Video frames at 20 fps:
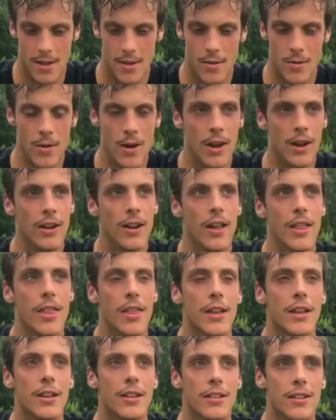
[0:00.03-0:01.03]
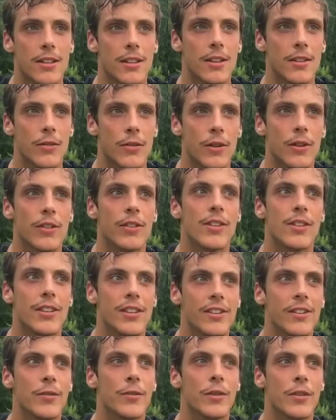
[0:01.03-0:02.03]
Well, I think this first
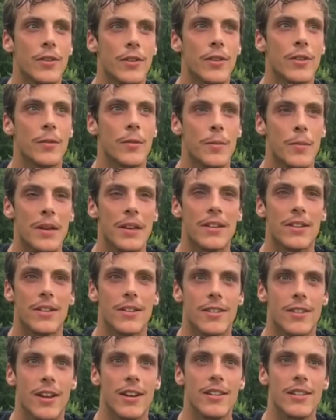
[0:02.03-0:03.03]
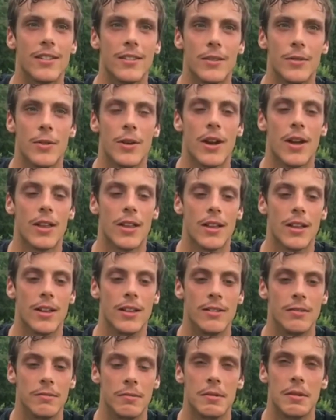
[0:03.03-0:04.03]
edition was a big success. We had
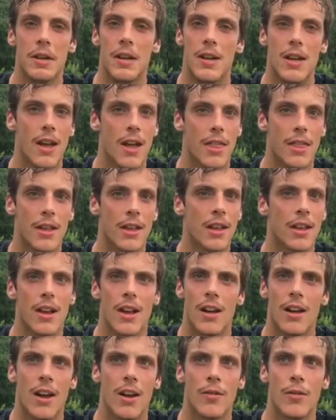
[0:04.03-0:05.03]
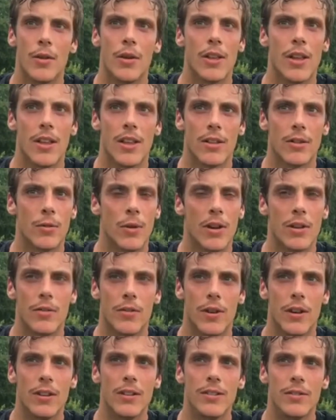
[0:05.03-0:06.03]
I think everyone had a great
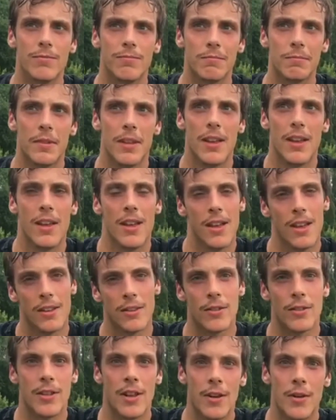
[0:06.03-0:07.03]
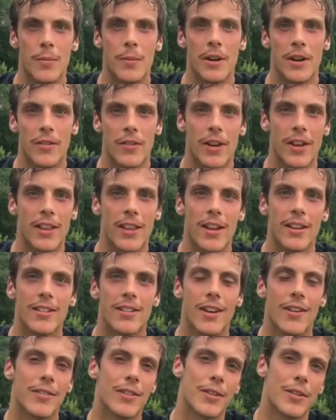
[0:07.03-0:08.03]
fun. Today, a bit of headaches
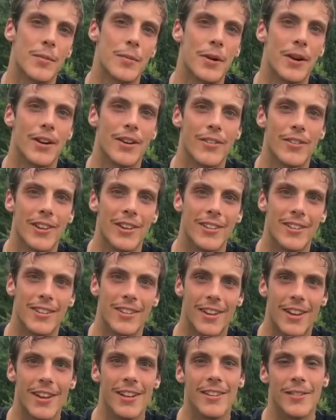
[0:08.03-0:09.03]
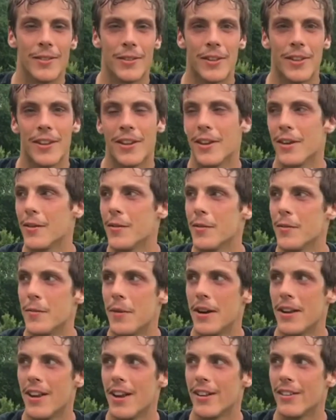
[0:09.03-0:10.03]
after the party of yesterday with the
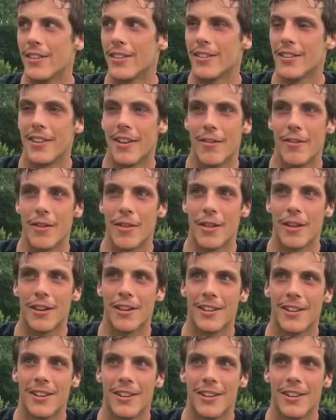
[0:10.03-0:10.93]
mariachis and everything.